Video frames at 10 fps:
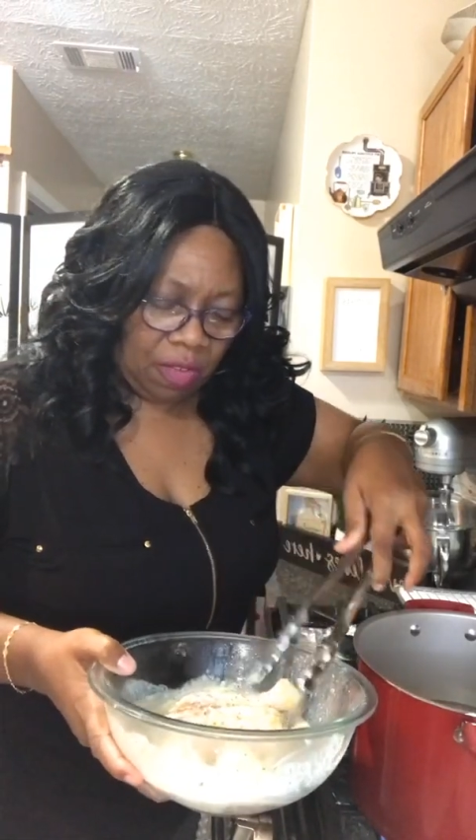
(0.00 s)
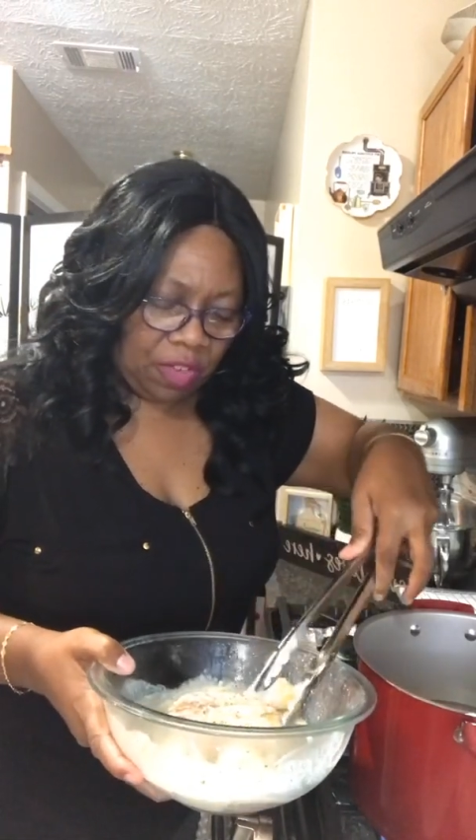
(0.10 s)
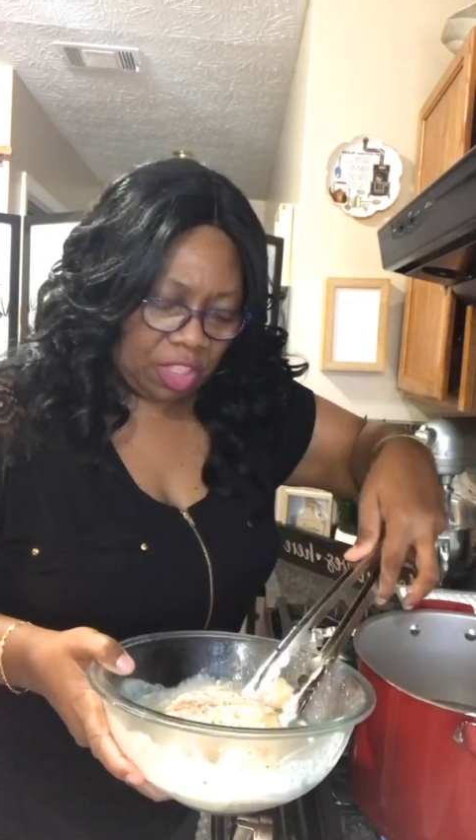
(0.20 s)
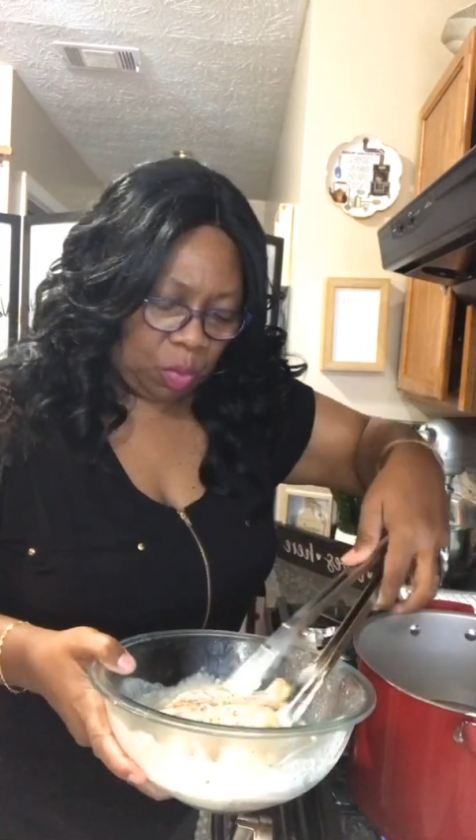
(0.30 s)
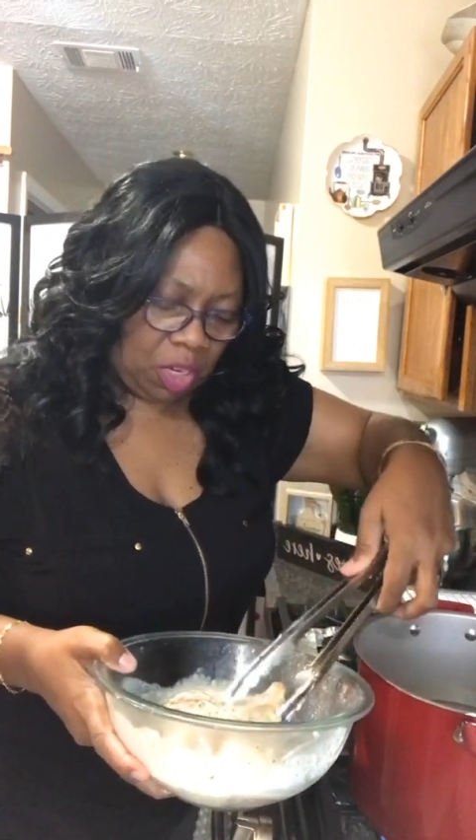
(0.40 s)

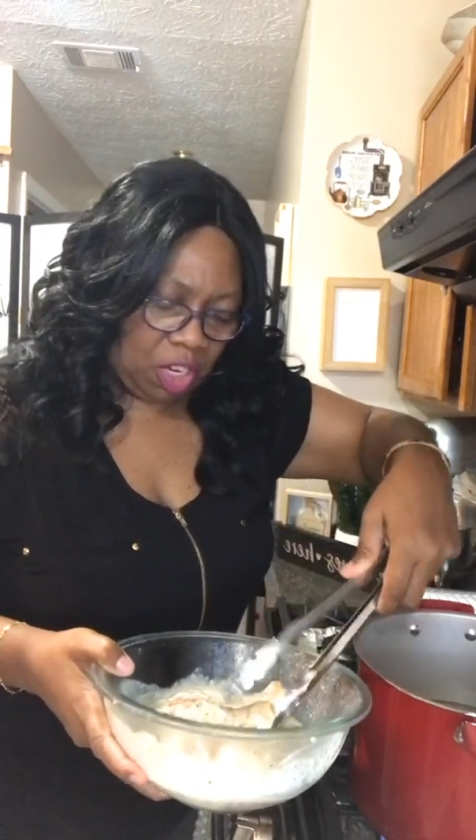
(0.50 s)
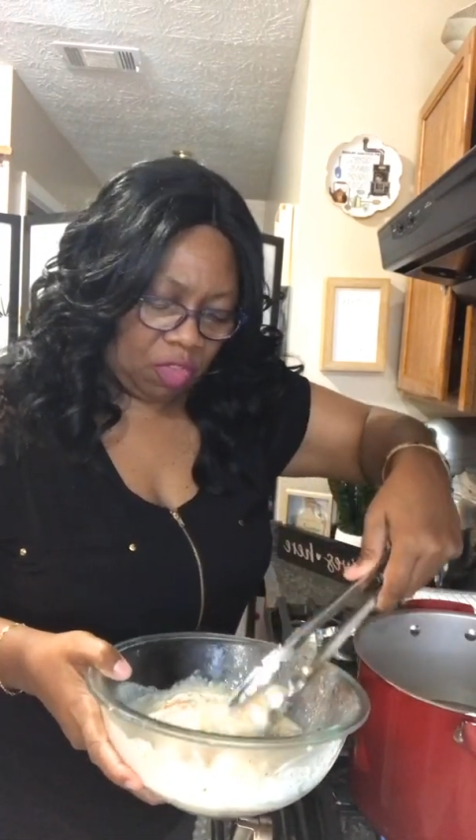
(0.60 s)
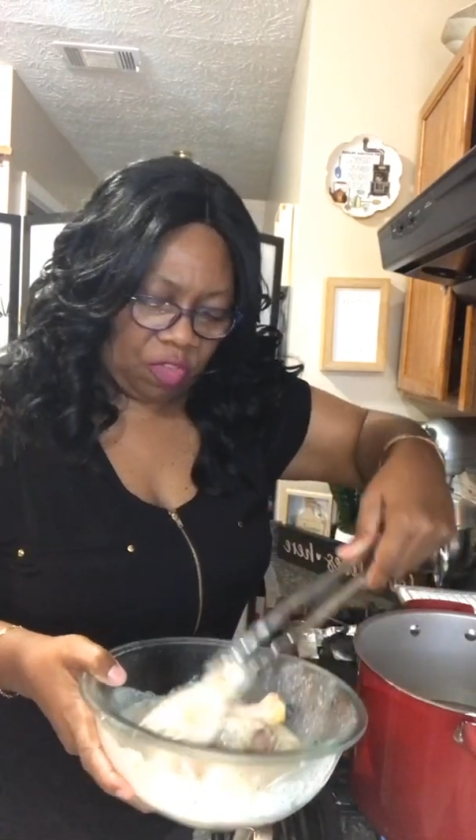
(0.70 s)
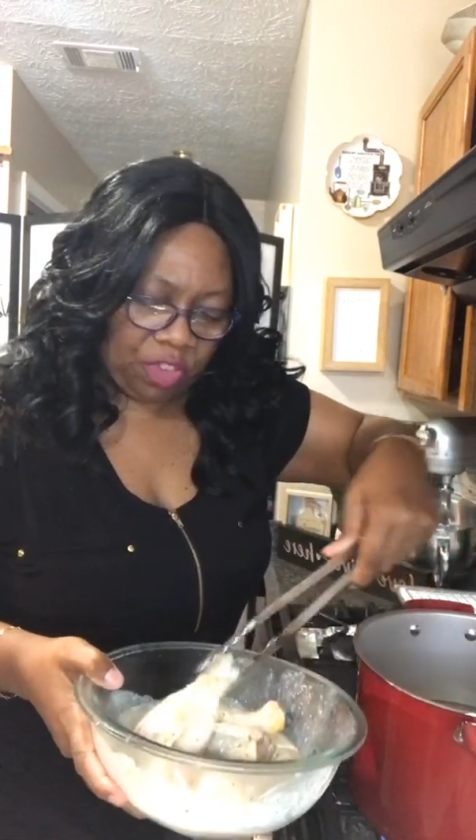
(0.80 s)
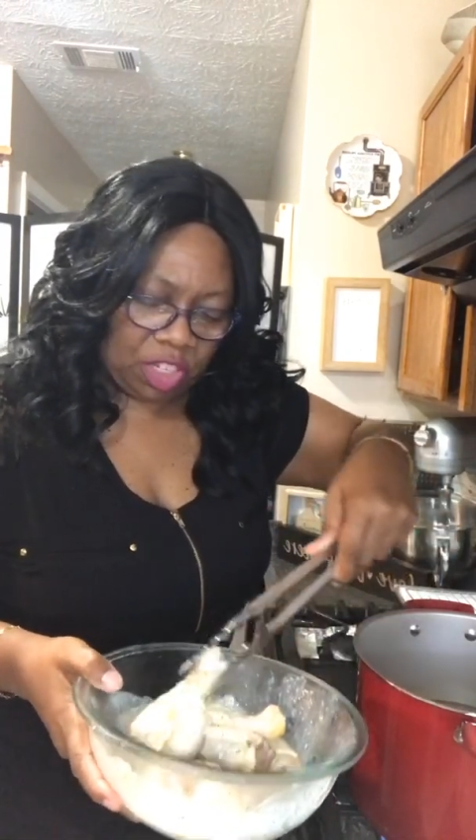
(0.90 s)
It's been in the
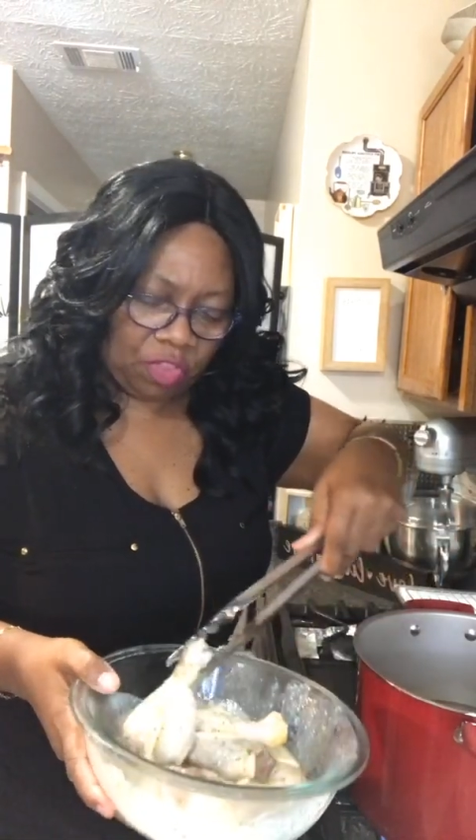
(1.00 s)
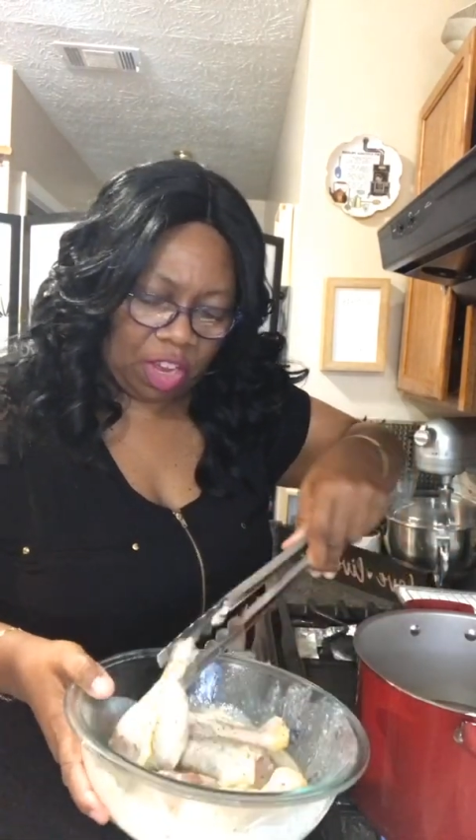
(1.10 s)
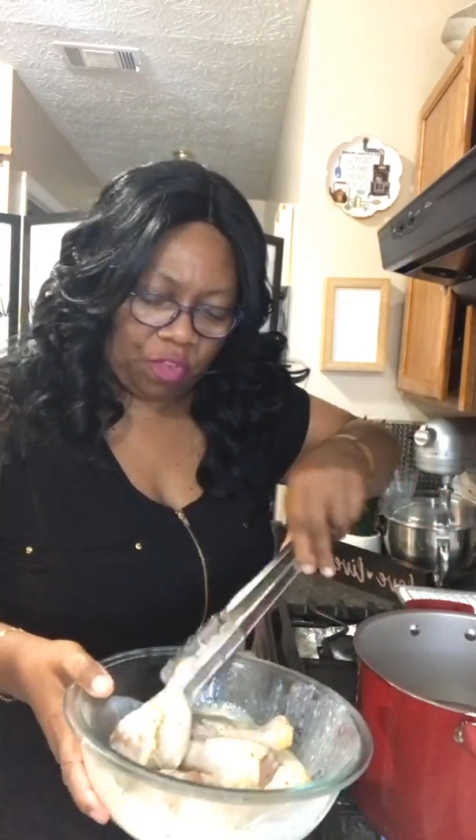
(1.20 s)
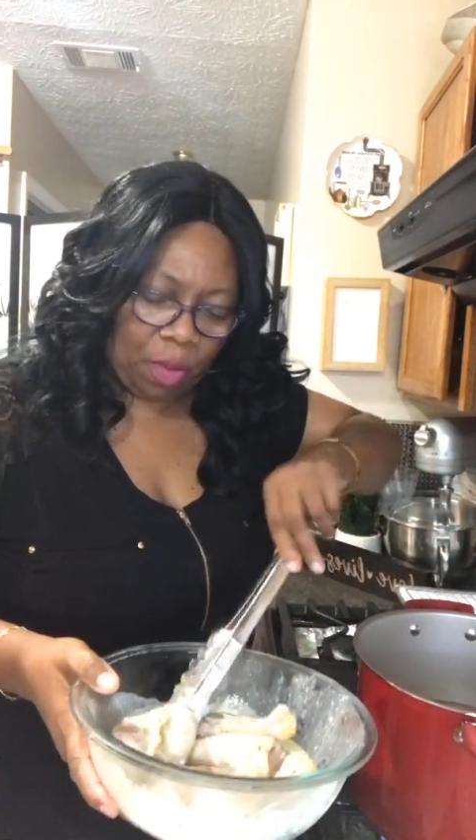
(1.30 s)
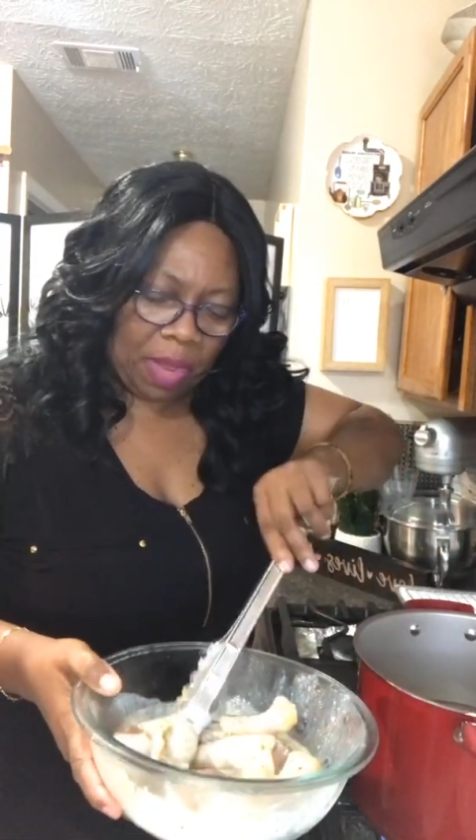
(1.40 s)

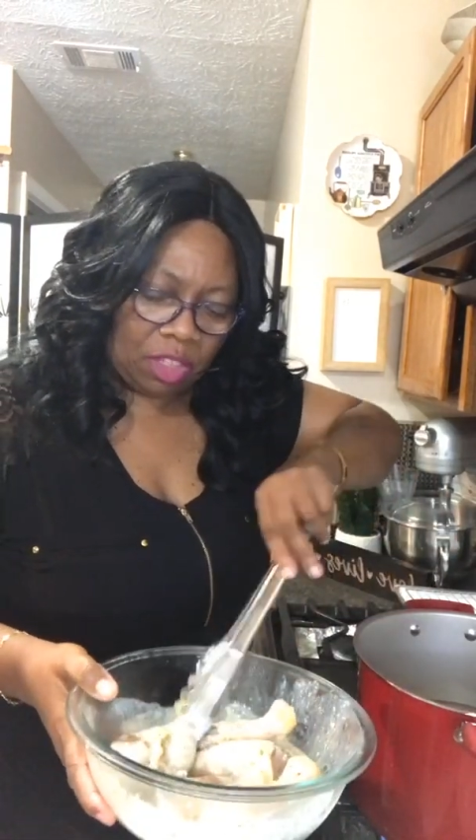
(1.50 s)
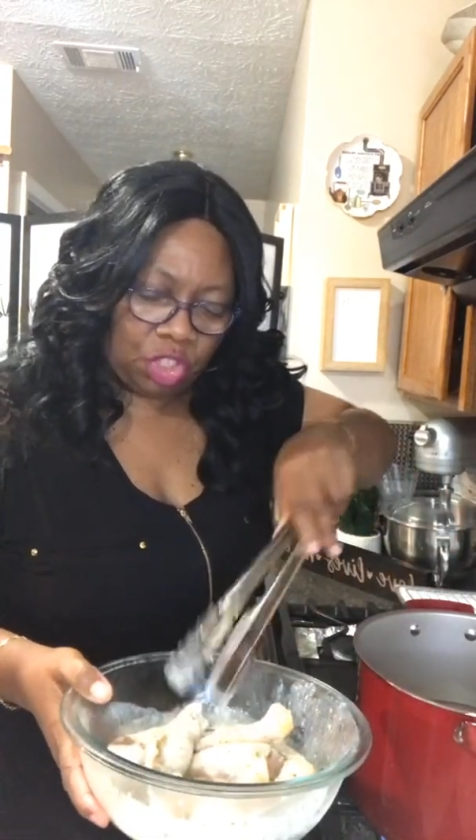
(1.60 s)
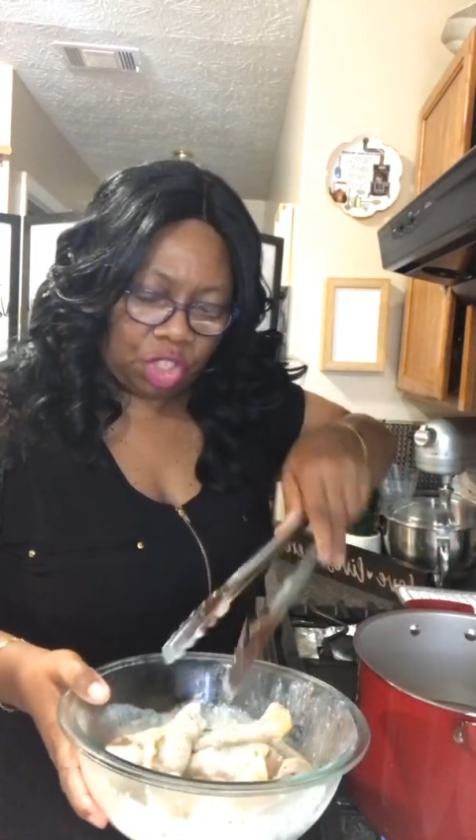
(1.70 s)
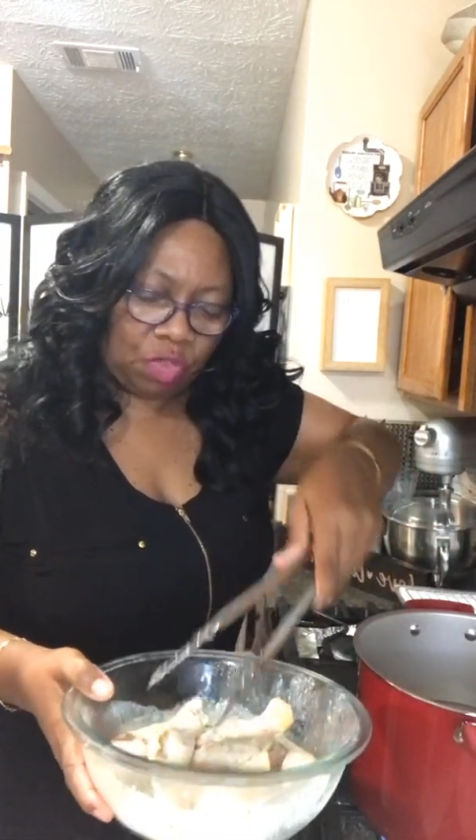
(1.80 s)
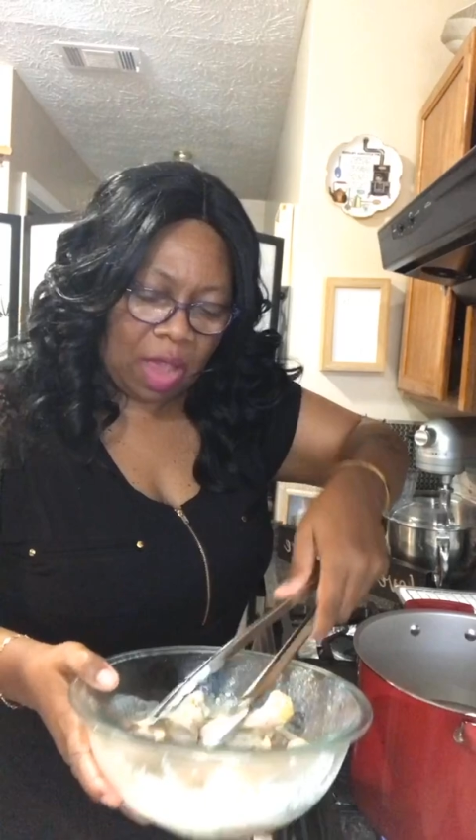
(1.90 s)
refrigerator for about
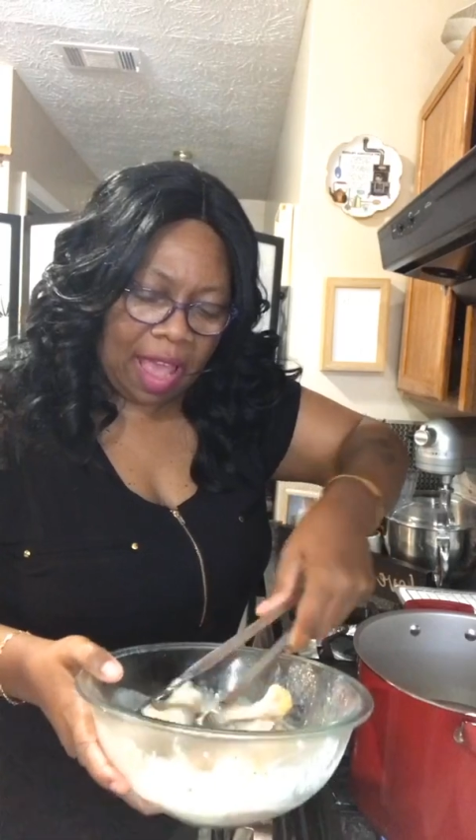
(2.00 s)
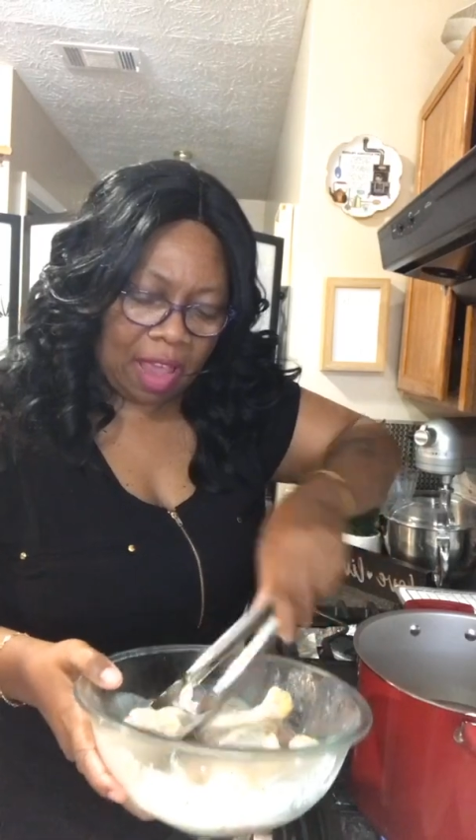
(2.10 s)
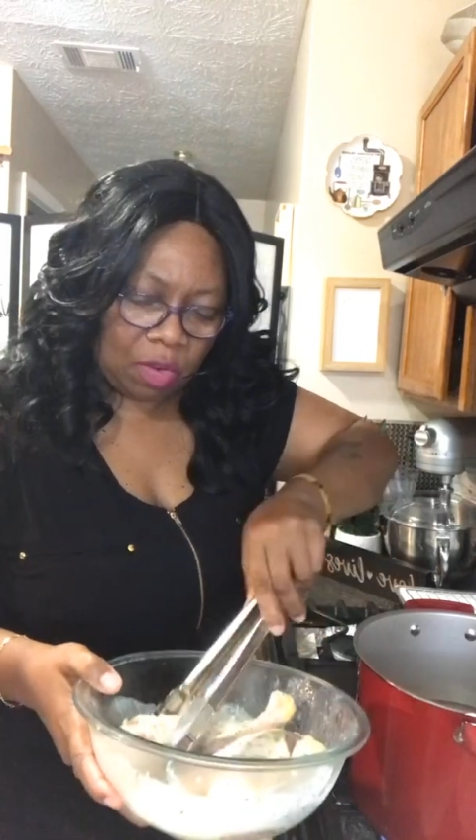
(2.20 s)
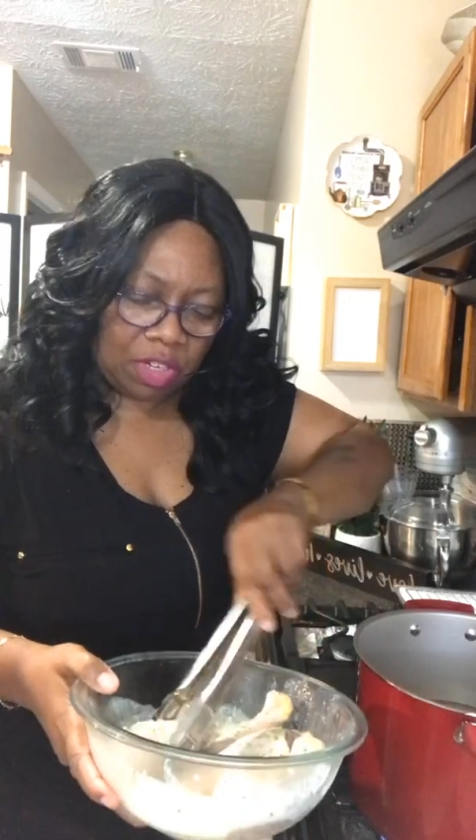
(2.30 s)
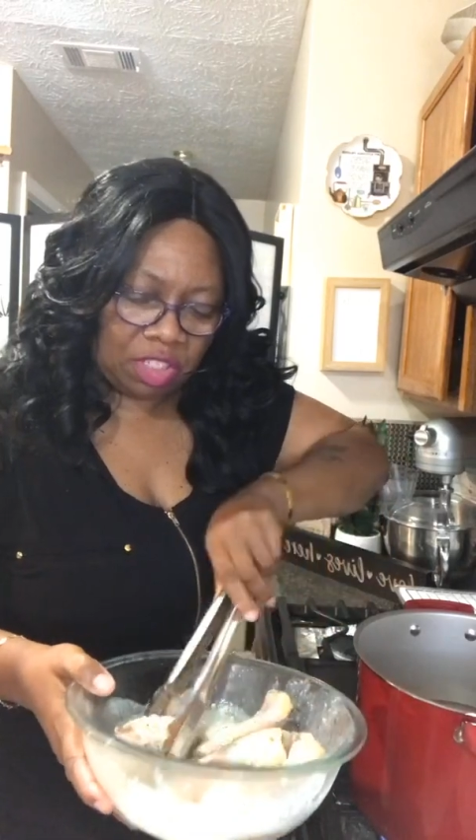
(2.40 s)
2
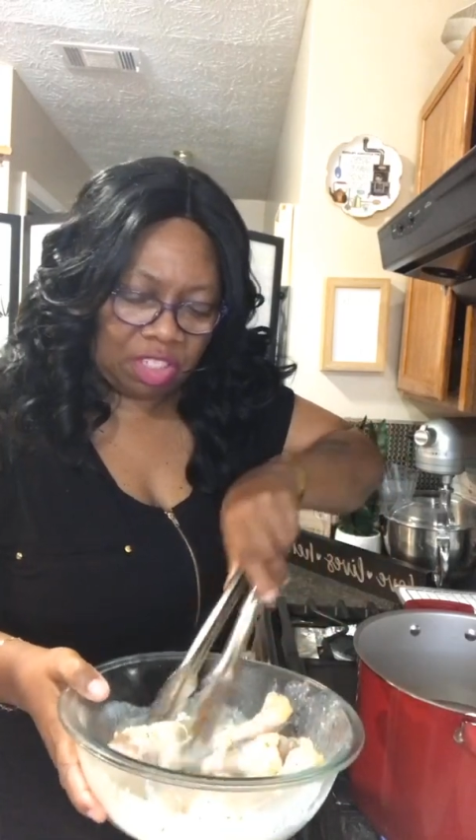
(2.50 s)
hours.